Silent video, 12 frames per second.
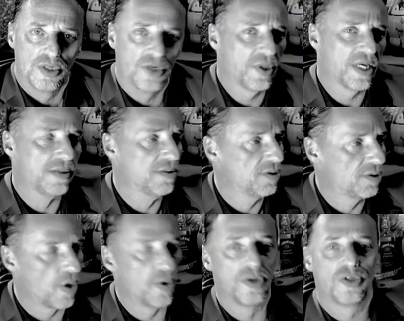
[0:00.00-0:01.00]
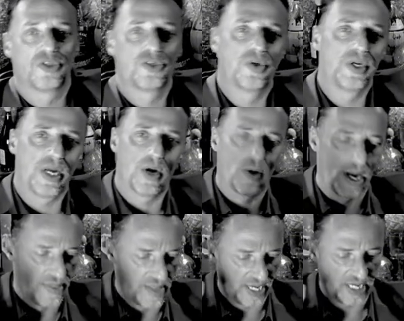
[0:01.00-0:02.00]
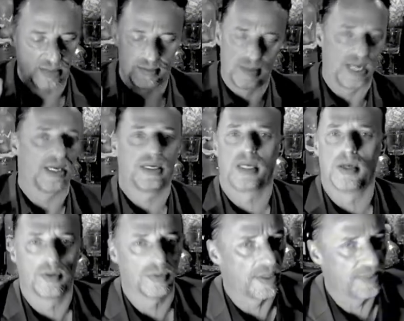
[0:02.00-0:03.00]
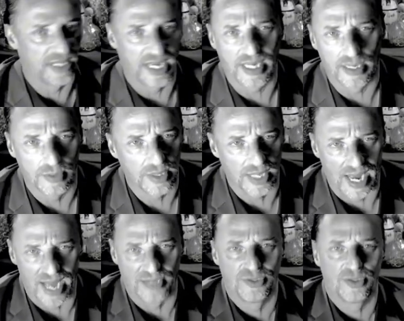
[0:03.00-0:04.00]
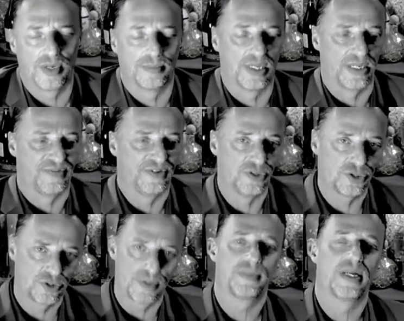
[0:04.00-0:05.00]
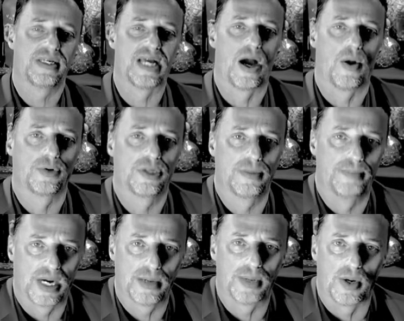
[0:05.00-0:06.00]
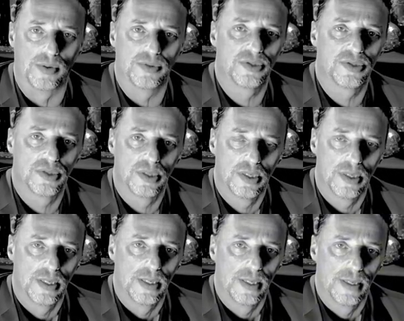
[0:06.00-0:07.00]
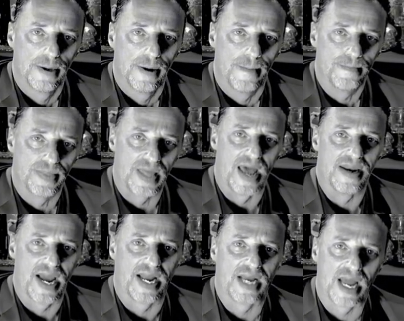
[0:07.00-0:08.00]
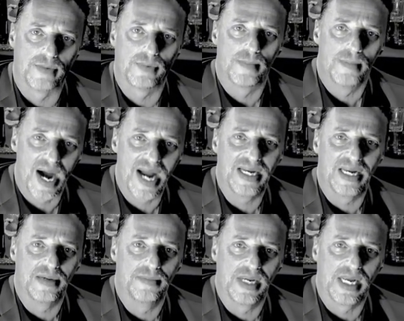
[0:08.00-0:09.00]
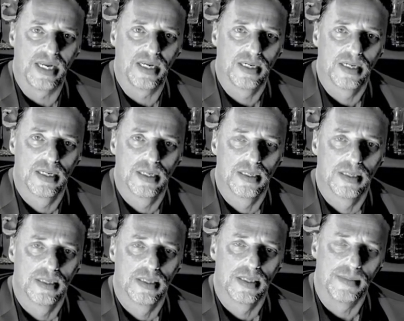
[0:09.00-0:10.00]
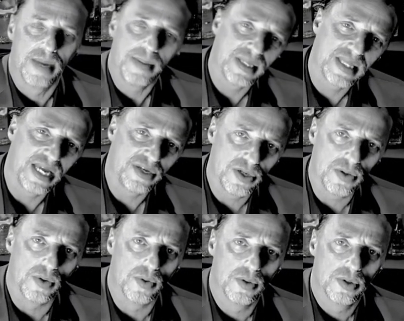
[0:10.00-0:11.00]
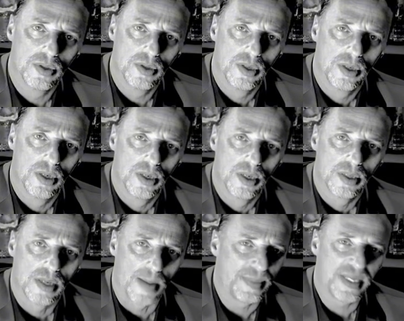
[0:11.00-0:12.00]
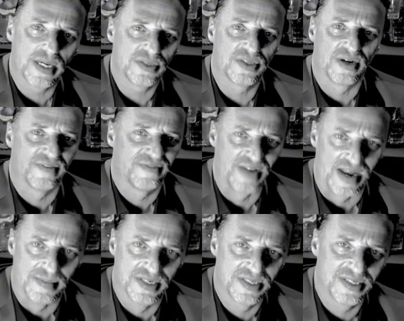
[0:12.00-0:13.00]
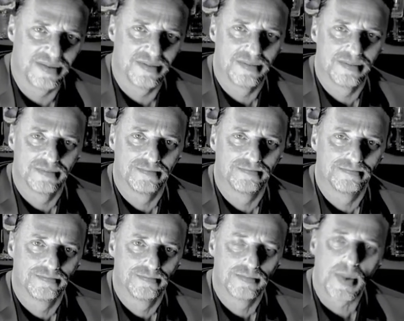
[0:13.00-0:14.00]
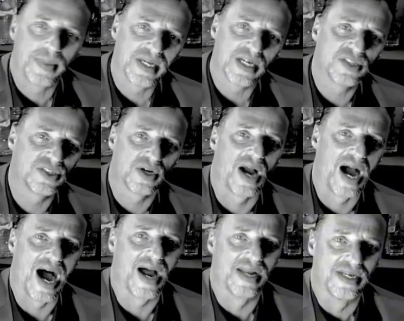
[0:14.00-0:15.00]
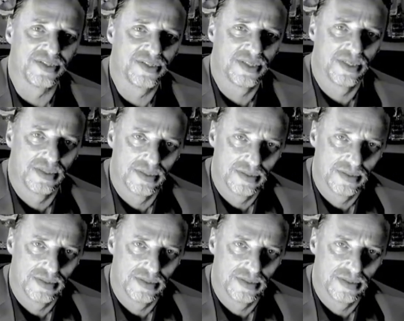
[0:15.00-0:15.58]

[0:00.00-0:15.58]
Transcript: You can go into the studio and they can make, they can really add to it, but if you stripped it down to the bare bones, that night kind of reminded me that maybe they do. Not because they're famous, but because they're honest.